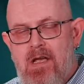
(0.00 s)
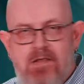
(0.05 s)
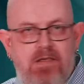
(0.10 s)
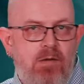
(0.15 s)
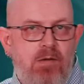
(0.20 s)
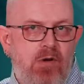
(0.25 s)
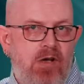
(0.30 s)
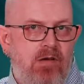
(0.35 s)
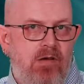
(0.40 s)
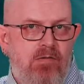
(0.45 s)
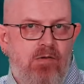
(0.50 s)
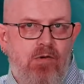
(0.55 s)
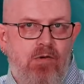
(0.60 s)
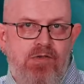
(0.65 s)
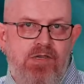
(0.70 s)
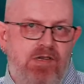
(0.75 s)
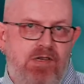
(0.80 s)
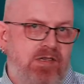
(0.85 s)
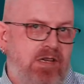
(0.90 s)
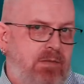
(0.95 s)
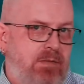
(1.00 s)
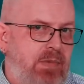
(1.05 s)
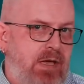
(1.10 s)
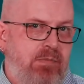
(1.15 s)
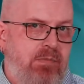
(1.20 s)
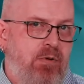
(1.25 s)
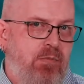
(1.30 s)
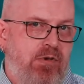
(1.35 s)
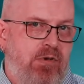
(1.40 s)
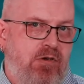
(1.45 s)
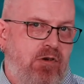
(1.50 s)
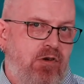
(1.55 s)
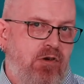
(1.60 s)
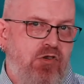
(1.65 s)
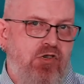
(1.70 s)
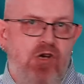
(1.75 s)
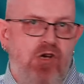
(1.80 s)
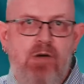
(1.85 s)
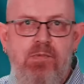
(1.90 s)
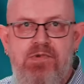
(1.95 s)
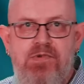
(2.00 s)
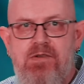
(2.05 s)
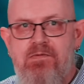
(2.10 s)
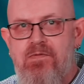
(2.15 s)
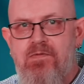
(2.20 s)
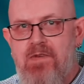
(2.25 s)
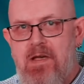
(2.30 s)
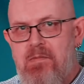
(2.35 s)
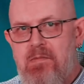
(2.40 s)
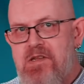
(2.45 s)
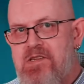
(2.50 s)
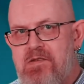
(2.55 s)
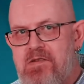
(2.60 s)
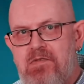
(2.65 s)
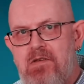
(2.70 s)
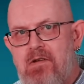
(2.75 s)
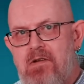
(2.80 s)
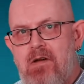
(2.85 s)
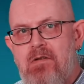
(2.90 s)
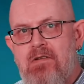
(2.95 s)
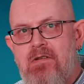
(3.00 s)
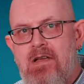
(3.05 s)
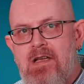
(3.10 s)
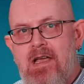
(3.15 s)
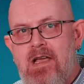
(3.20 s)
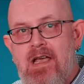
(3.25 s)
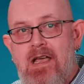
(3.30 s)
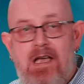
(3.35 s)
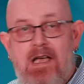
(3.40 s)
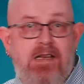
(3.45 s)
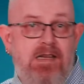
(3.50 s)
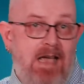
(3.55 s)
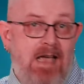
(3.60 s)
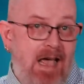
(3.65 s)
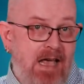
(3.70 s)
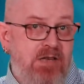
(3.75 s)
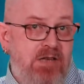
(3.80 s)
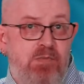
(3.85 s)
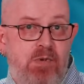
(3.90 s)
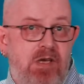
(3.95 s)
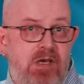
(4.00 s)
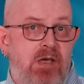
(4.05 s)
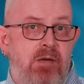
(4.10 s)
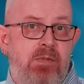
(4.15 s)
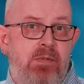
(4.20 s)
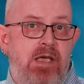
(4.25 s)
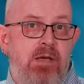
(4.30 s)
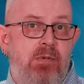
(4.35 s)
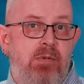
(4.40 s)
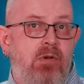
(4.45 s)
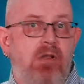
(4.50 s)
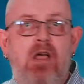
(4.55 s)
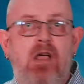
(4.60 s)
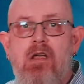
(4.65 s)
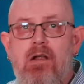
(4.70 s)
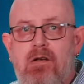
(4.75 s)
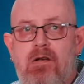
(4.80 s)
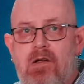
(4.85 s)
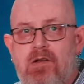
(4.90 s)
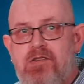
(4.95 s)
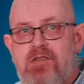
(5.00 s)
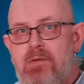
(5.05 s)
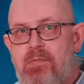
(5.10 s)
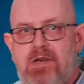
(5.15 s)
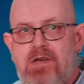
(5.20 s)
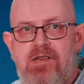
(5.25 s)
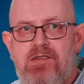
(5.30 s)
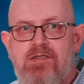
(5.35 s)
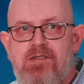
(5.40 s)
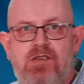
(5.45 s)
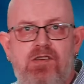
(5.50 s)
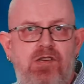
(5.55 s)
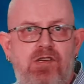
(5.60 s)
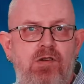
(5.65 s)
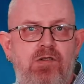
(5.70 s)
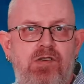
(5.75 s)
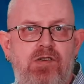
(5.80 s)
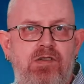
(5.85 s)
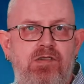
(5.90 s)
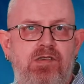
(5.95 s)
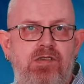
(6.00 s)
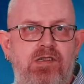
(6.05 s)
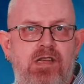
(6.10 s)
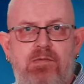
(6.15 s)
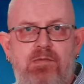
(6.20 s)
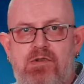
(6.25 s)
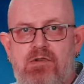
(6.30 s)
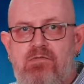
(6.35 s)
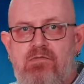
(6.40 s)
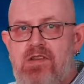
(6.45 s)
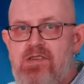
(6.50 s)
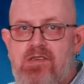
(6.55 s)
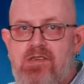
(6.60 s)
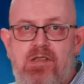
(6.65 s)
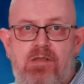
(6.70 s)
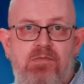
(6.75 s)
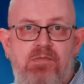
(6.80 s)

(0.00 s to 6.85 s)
There were autistic people with good jobs and families of their own, and Asperger people locked up in institutions deemed a risk to